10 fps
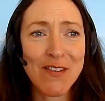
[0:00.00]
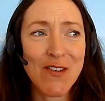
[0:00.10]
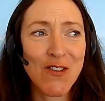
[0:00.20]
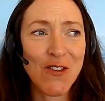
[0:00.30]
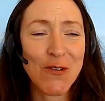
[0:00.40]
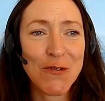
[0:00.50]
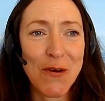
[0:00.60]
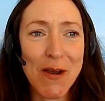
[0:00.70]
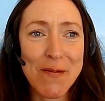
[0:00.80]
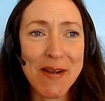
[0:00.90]
to choose
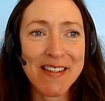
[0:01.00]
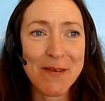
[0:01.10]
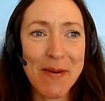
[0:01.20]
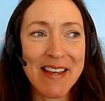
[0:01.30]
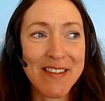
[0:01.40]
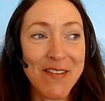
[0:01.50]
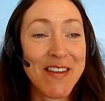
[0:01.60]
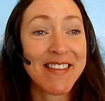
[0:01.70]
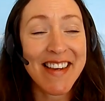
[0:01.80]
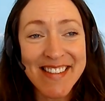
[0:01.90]
from, and it depends on the
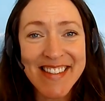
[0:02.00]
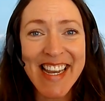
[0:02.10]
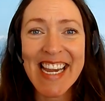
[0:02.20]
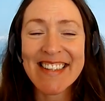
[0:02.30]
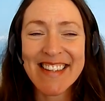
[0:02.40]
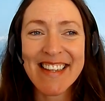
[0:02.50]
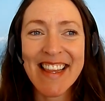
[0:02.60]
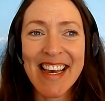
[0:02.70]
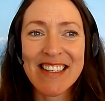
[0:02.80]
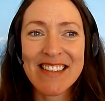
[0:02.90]
destination
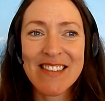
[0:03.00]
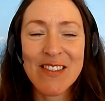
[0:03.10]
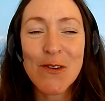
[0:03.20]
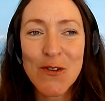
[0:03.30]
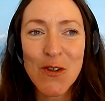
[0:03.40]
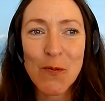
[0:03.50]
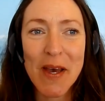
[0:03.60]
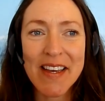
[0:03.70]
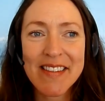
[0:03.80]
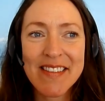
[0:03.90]
that suits you
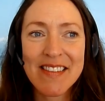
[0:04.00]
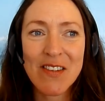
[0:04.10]
best.